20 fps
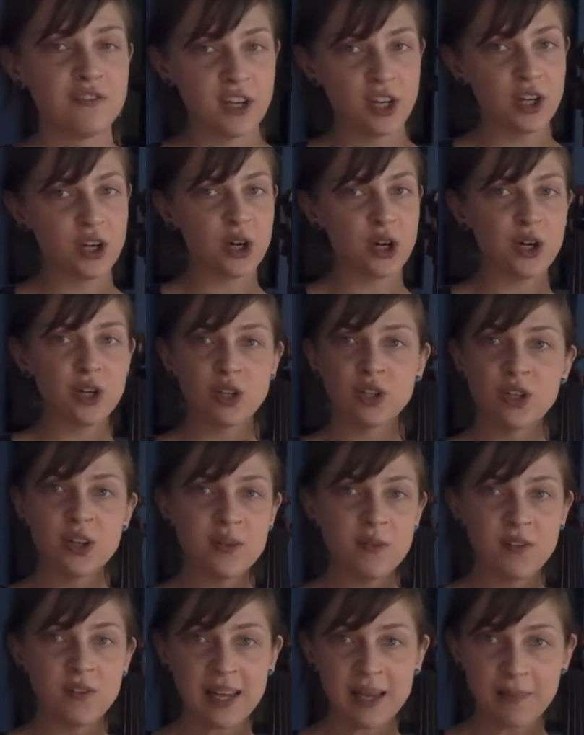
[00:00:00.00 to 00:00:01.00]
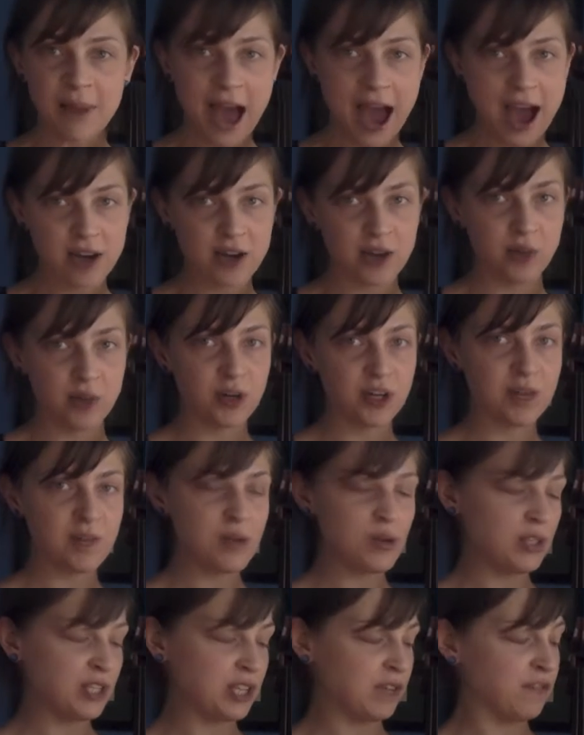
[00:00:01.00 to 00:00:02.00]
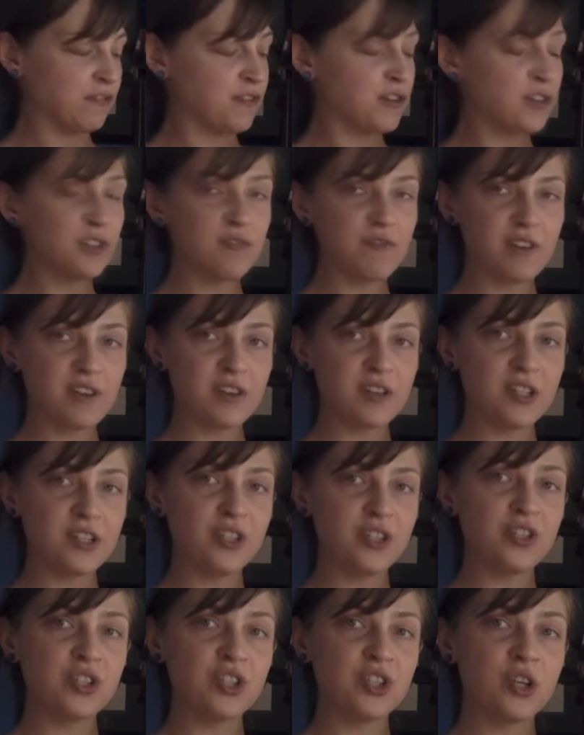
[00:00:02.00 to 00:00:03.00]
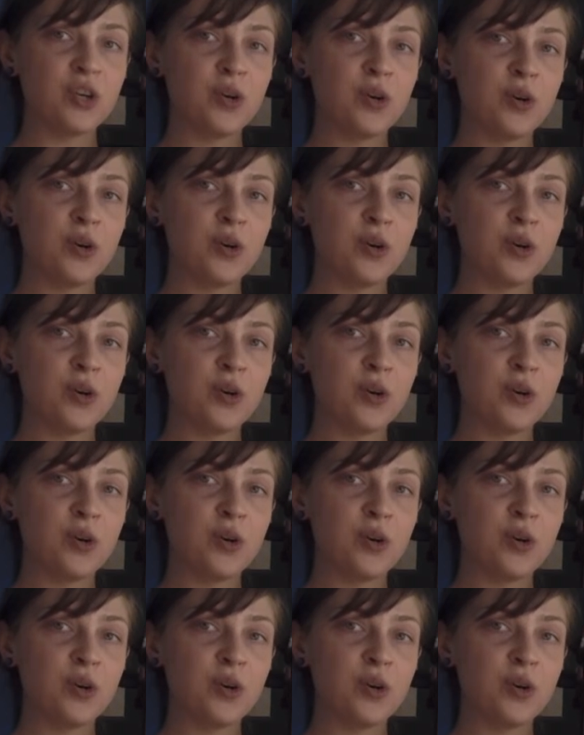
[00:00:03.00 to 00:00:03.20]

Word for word: finger pattern. We're going to be using first fingers,